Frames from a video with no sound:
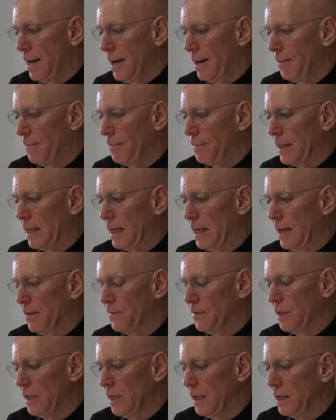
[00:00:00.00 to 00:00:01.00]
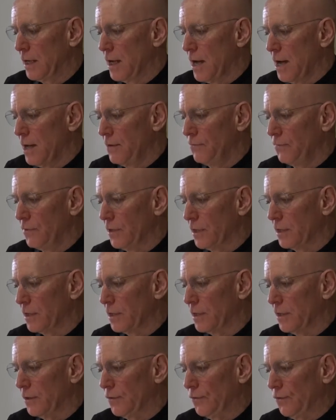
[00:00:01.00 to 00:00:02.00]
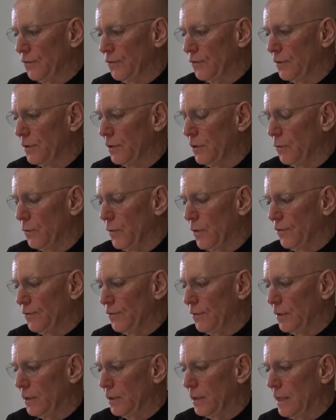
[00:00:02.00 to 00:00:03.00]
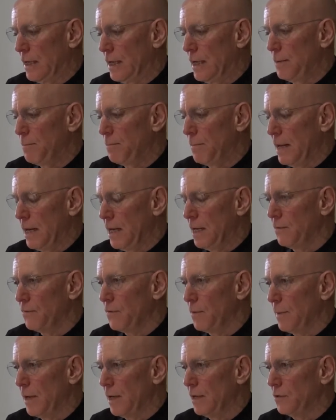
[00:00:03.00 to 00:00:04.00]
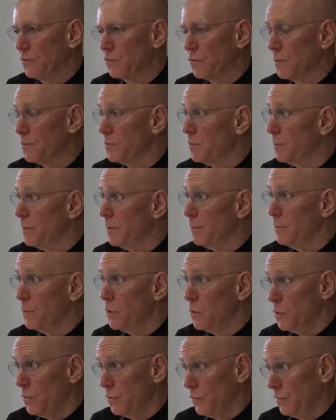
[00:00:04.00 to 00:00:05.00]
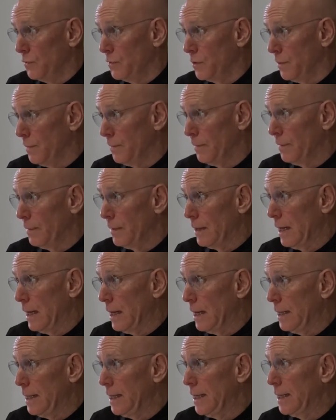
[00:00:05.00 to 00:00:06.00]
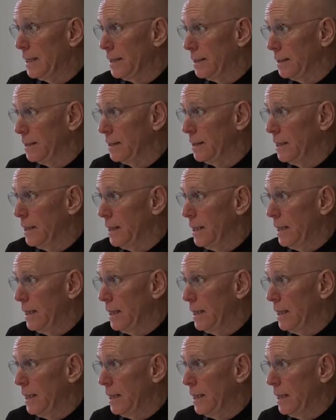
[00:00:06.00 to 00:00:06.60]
Um, given the conflict that's arisen, many of the manuscripts have been moved and hidden.